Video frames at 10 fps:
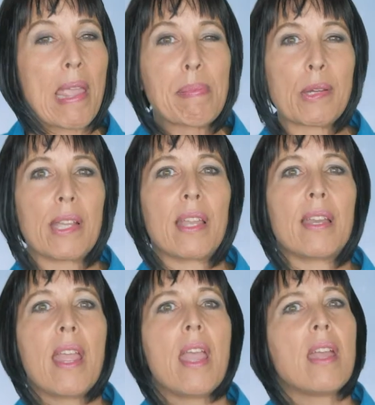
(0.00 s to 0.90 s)

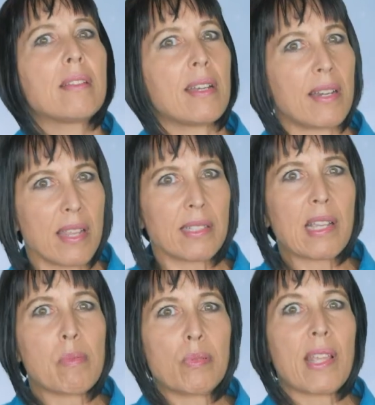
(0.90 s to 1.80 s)
period than it is
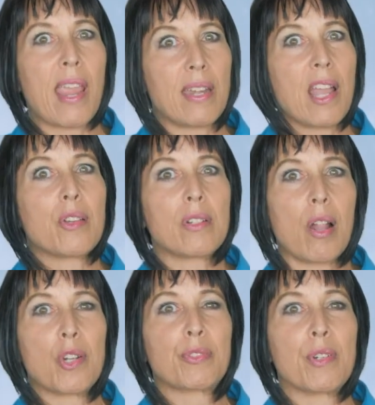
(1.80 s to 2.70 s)
to come up with
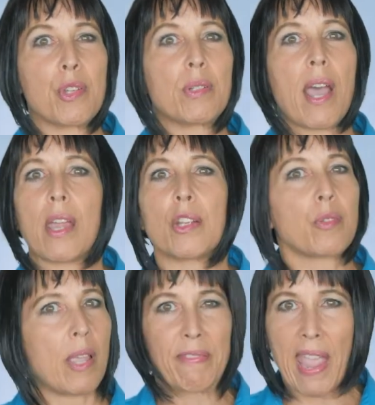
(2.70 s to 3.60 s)
$800 for new
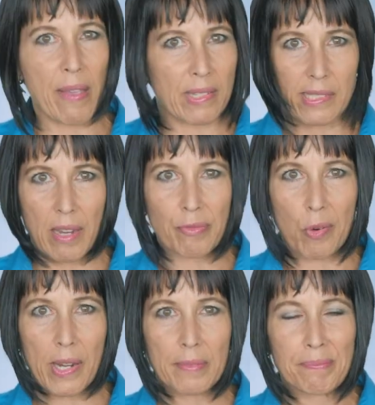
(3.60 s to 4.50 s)
tires if I haven't saved
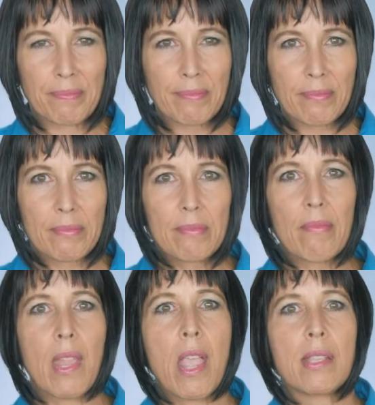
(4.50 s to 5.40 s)
for it.
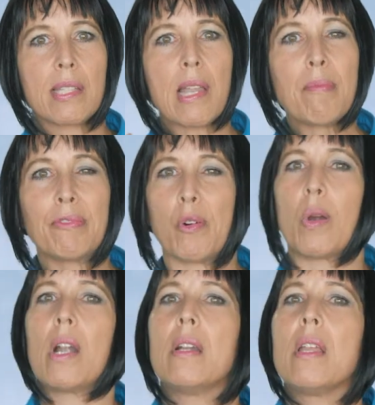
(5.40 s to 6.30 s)
Step
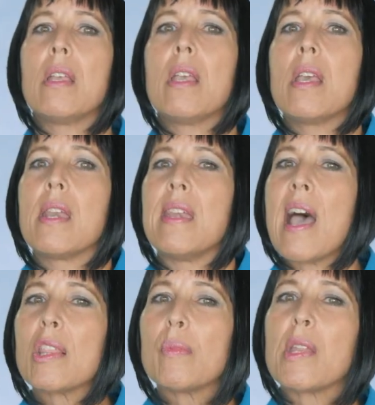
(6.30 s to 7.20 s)
4.
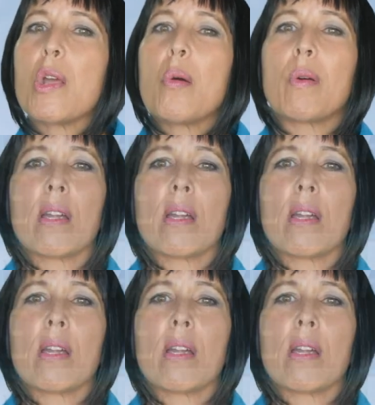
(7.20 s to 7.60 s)
Now that we know where our